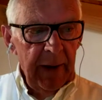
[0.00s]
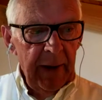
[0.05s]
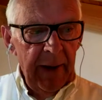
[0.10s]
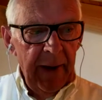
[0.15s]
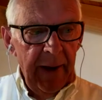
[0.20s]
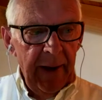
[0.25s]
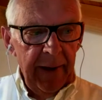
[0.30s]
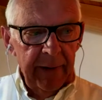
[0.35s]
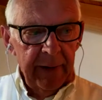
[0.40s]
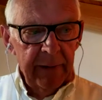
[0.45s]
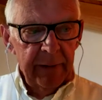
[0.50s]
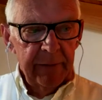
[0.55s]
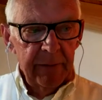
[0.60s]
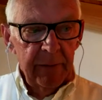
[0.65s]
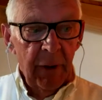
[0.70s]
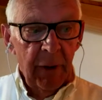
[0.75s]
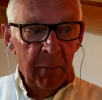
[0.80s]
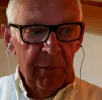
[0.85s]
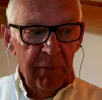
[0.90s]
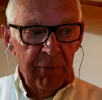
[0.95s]
And
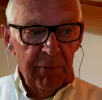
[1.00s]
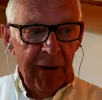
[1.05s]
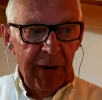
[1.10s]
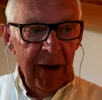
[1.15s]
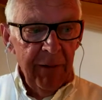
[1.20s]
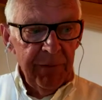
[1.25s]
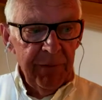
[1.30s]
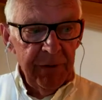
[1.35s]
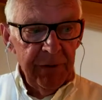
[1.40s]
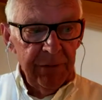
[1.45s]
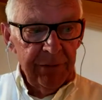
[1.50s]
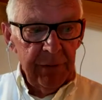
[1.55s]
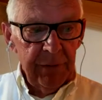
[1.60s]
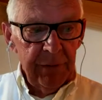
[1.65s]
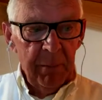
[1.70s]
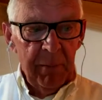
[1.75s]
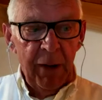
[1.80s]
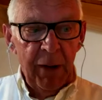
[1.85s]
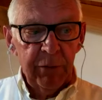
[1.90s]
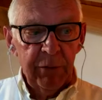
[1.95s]
number five is
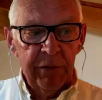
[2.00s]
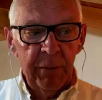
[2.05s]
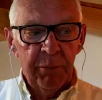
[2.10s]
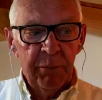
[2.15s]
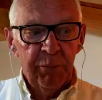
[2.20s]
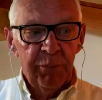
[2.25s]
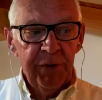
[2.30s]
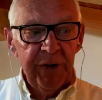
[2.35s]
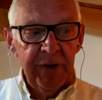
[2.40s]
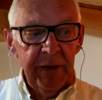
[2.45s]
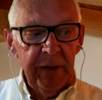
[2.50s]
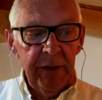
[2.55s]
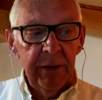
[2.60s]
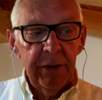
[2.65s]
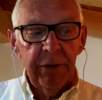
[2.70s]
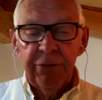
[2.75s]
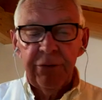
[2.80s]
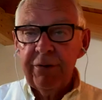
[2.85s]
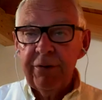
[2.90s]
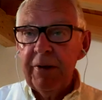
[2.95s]
about the
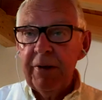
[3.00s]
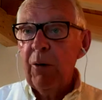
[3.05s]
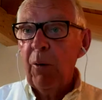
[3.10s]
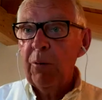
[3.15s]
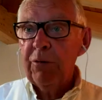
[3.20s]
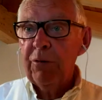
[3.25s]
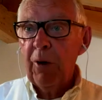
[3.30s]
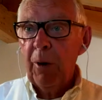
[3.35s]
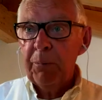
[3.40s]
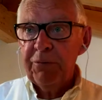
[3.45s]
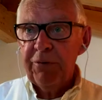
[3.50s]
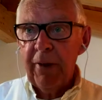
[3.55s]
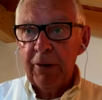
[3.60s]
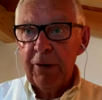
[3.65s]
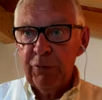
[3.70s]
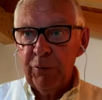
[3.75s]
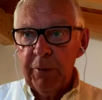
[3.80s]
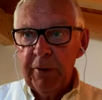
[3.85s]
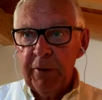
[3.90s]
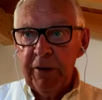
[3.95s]
pre-CEO jobs
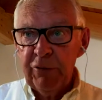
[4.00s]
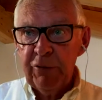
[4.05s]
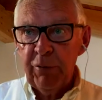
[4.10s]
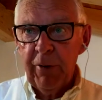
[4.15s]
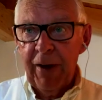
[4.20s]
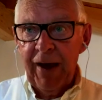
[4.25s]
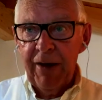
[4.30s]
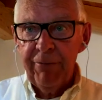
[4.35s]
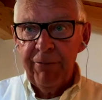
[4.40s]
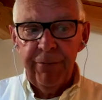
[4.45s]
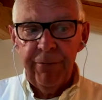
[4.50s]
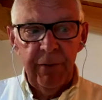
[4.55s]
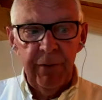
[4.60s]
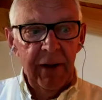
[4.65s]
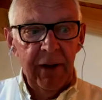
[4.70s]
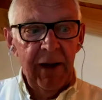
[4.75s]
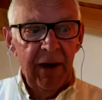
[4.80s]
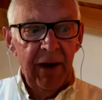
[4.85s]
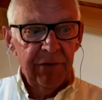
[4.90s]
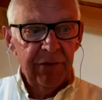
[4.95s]
that you need to have.
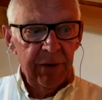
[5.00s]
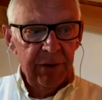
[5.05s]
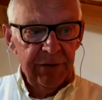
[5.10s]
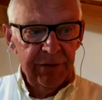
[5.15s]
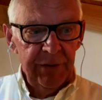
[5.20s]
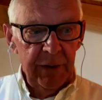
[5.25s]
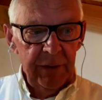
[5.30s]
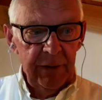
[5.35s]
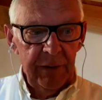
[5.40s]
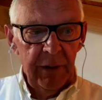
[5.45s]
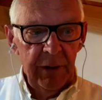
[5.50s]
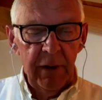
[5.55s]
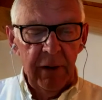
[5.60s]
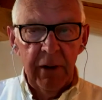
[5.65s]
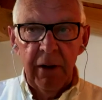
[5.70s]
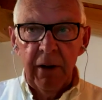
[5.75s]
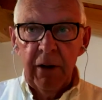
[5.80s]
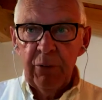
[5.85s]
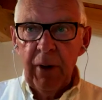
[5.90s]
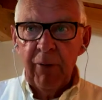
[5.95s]
As I said,
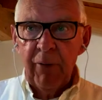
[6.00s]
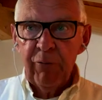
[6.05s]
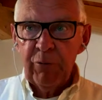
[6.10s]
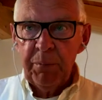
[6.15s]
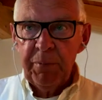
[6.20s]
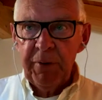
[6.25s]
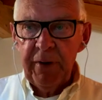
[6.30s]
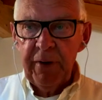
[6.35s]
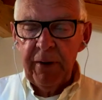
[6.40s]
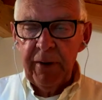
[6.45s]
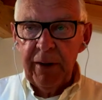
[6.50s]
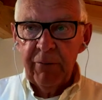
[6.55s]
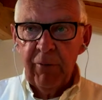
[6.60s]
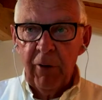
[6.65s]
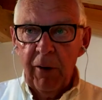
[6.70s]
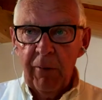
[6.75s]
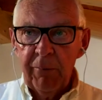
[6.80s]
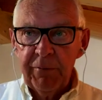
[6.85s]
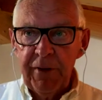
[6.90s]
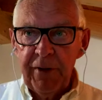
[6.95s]
you have to be
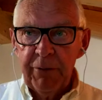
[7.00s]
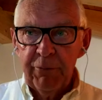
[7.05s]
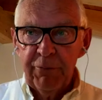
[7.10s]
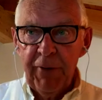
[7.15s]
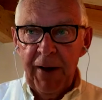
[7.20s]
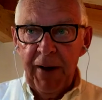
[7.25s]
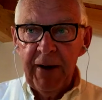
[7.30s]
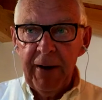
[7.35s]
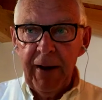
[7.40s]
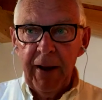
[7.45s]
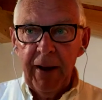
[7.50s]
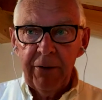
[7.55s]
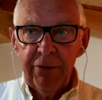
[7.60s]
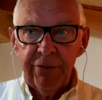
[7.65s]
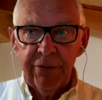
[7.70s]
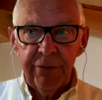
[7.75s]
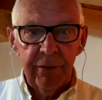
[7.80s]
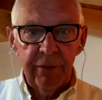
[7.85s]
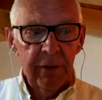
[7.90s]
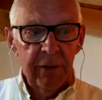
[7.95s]
involved in
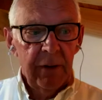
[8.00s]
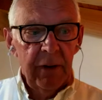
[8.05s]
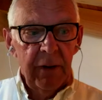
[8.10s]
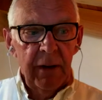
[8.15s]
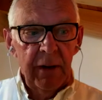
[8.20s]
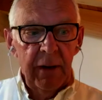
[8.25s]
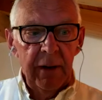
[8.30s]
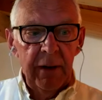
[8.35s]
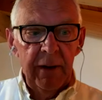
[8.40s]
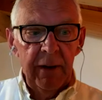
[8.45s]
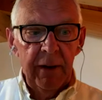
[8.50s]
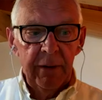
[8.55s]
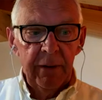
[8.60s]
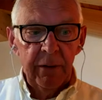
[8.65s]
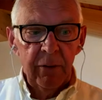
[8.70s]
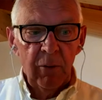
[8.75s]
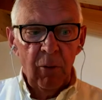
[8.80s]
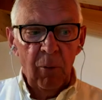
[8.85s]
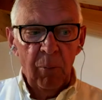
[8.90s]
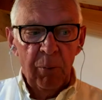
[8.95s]
finance,
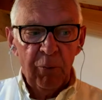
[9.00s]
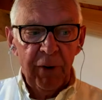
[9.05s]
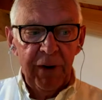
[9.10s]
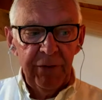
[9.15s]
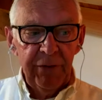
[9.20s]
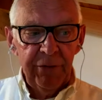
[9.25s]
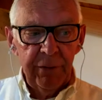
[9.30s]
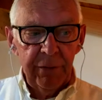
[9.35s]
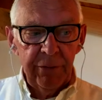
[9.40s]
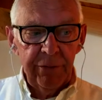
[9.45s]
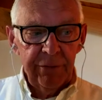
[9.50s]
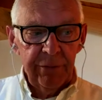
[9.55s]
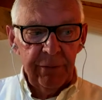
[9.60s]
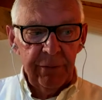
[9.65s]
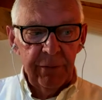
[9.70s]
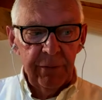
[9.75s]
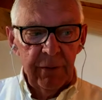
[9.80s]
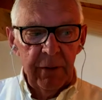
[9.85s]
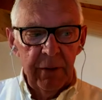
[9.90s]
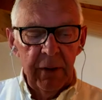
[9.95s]
in
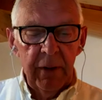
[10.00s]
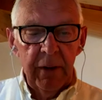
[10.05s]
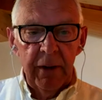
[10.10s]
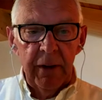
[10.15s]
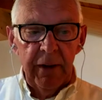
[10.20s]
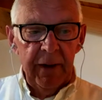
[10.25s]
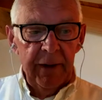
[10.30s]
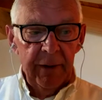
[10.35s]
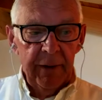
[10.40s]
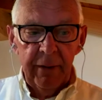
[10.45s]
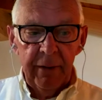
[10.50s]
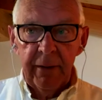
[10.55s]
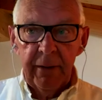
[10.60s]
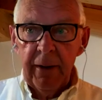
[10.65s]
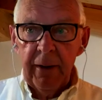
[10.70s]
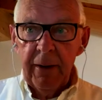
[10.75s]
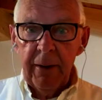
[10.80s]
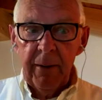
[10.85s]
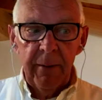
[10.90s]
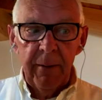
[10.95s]
operations, in
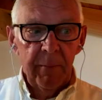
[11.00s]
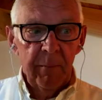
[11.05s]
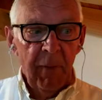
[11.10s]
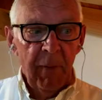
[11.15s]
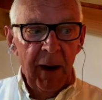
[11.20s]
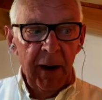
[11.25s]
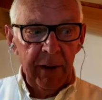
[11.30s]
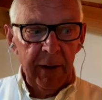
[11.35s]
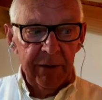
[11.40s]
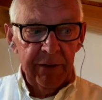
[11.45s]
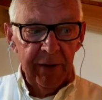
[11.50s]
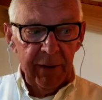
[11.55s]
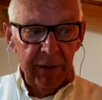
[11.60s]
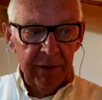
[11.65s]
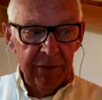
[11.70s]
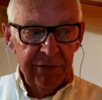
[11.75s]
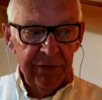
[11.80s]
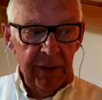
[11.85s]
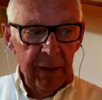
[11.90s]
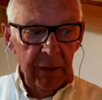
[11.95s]
marketing
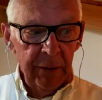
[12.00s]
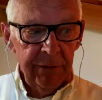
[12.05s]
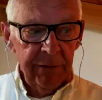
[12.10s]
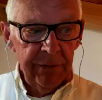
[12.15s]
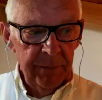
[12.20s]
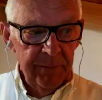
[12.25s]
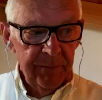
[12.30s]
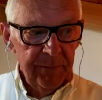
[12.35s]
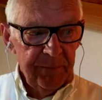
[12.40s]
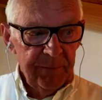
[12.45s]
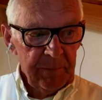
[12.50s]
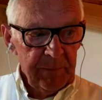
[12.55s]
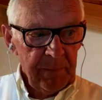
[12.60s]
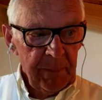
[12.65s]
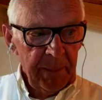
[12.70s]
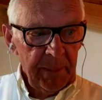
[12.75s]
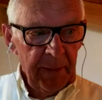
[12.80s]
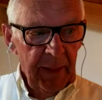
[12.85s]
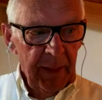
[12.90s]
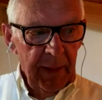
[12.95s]
and sales.
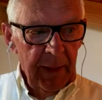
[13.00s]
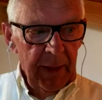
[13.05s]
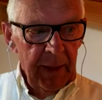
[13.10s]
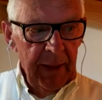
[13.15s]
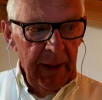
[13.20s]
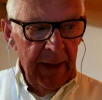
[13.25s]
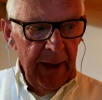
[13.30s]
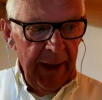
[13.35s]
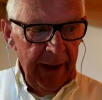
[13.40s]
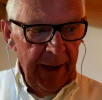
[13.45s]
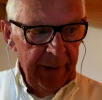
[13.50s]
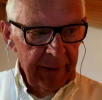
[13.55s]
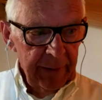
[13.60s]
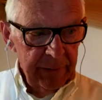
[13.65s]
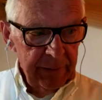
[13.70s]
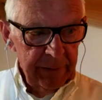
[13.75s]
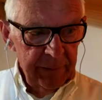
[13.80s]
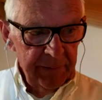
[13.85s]
And